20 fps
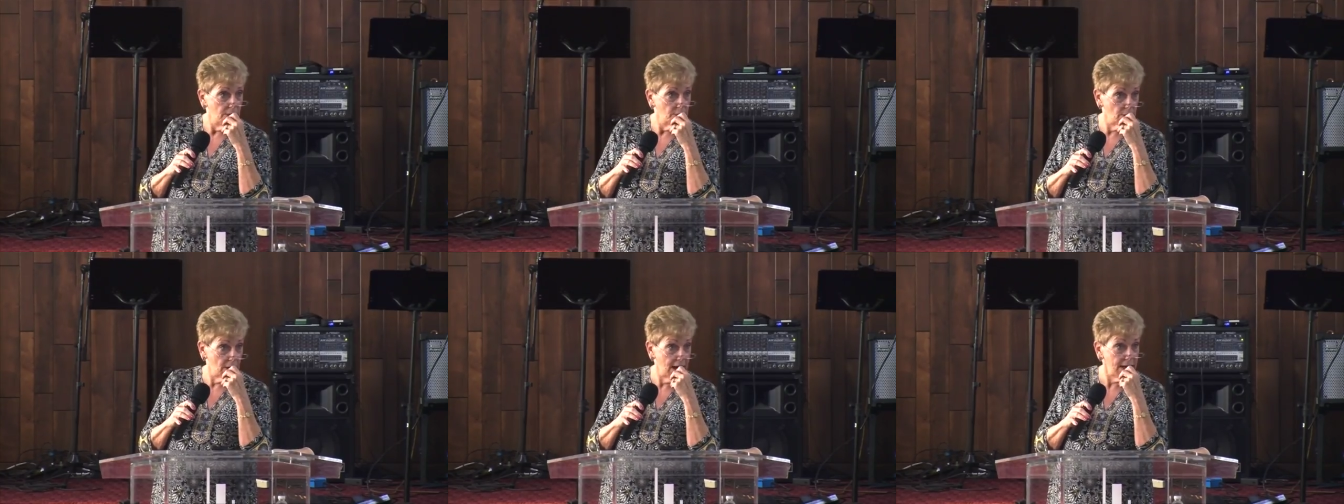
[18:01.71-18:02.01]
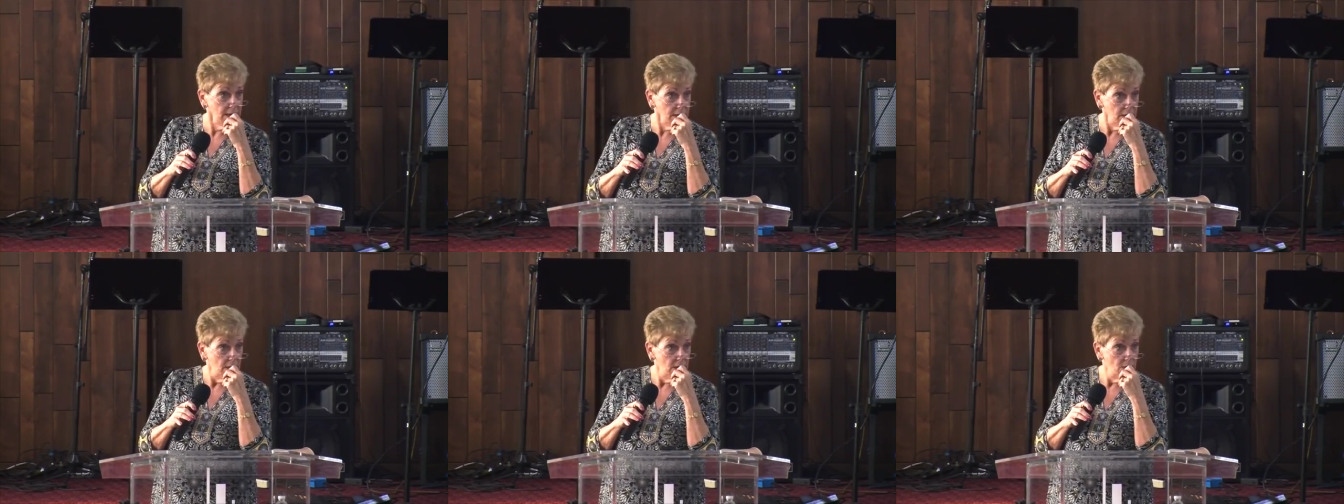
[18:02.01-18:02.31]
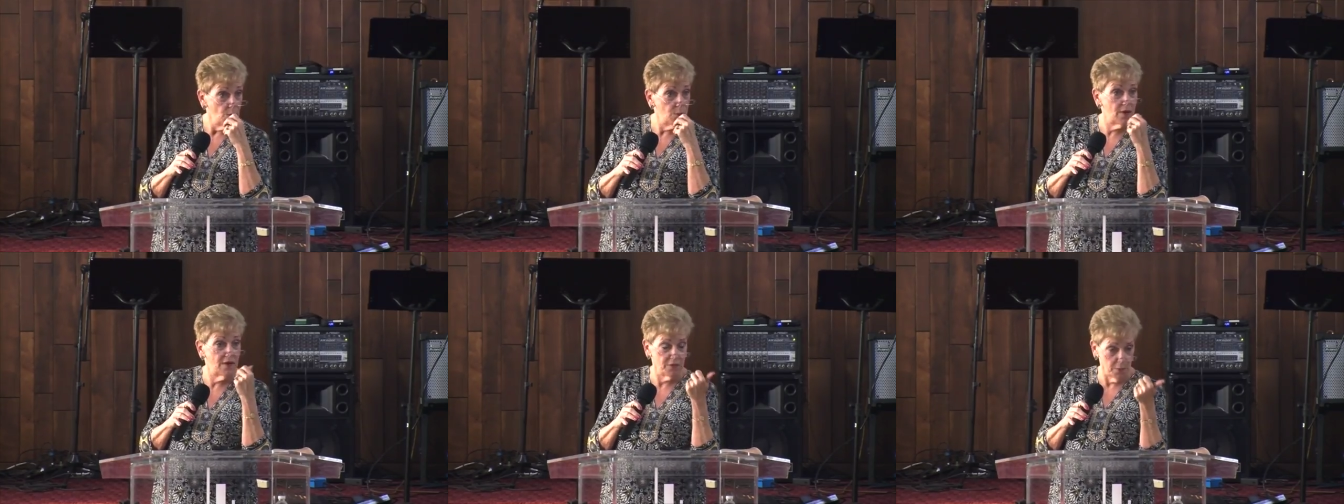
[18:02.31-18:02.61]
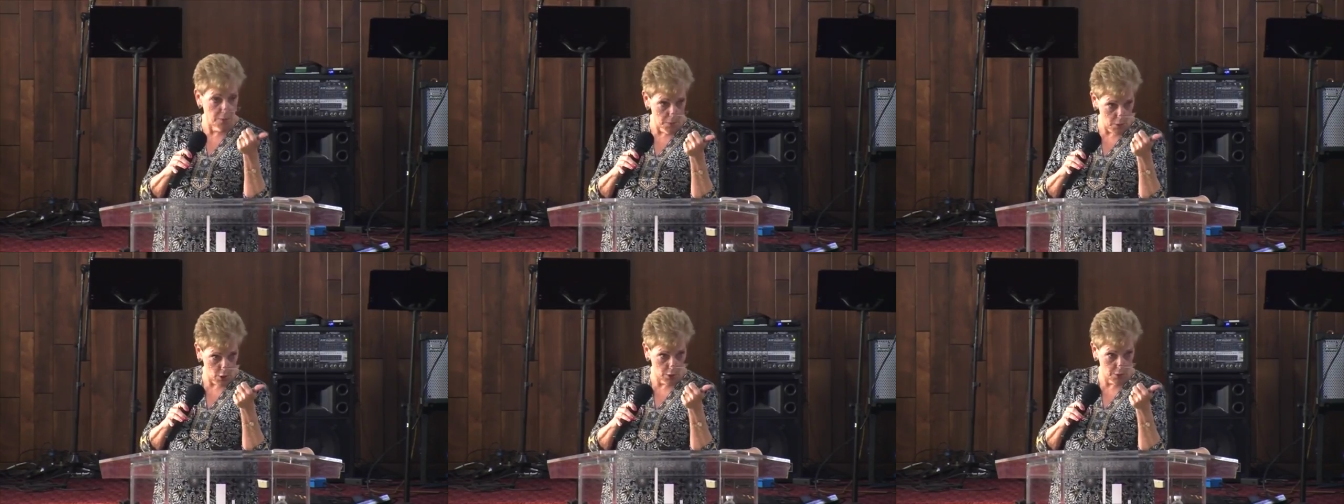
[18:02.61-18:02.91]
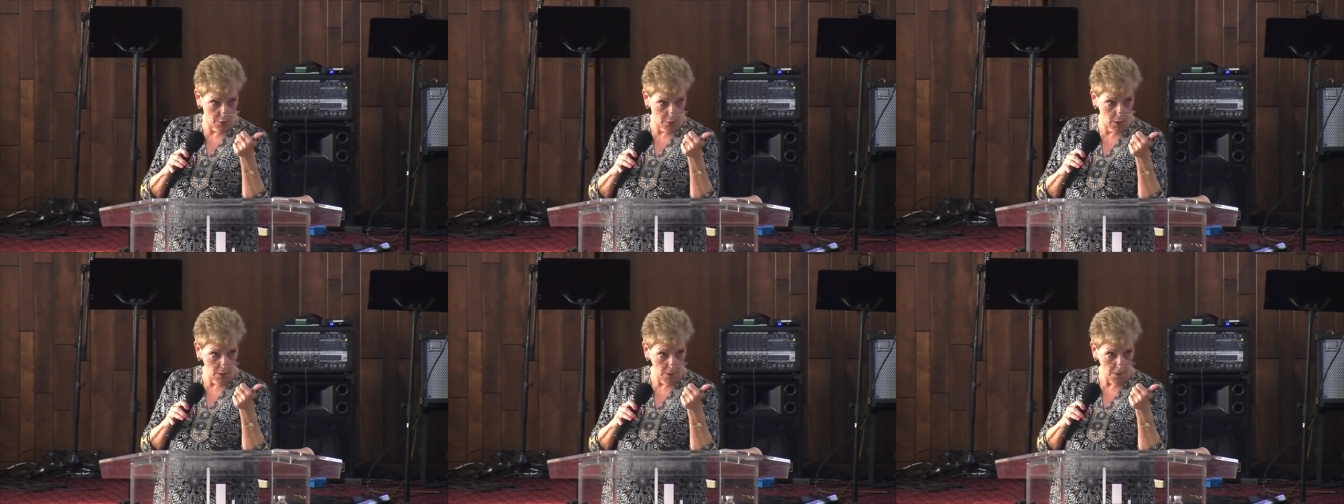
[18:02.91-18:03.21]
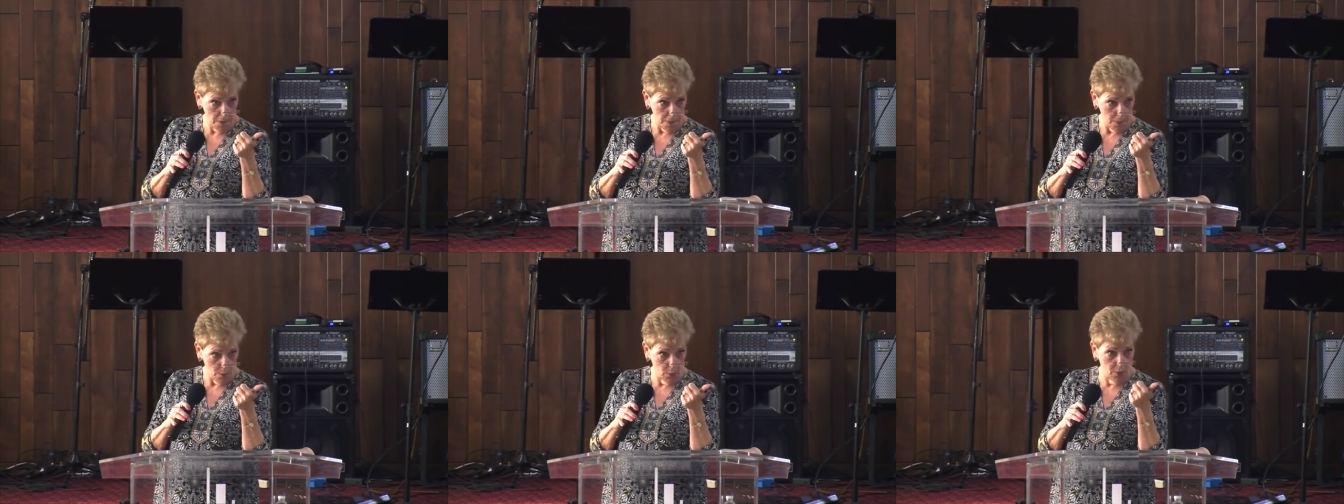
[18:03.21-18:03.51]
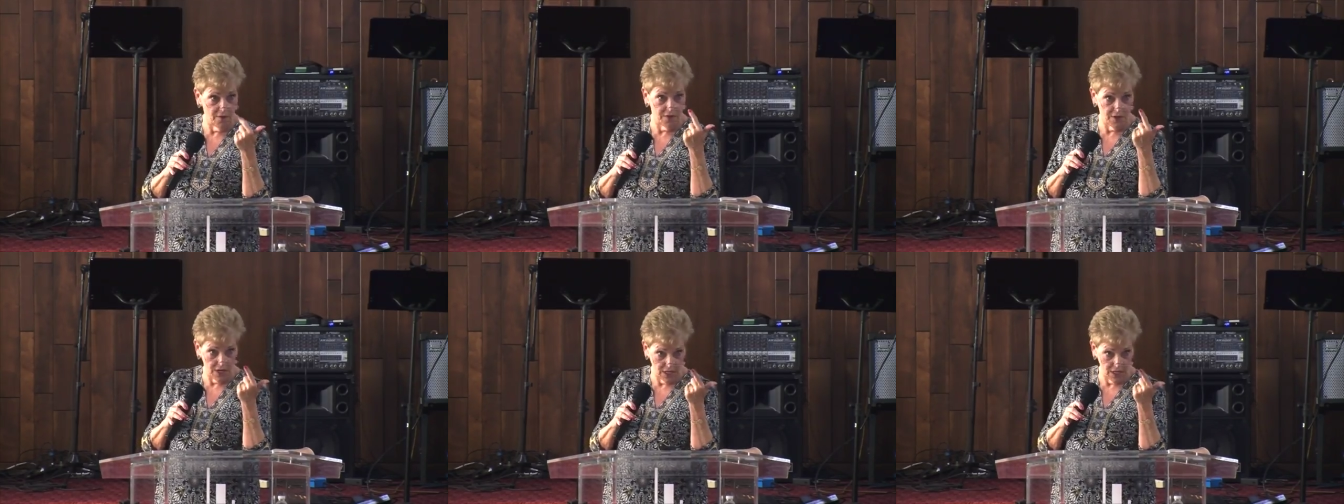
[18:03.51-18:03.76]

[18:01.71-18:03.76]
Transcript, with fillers: right? We have a murderer. We have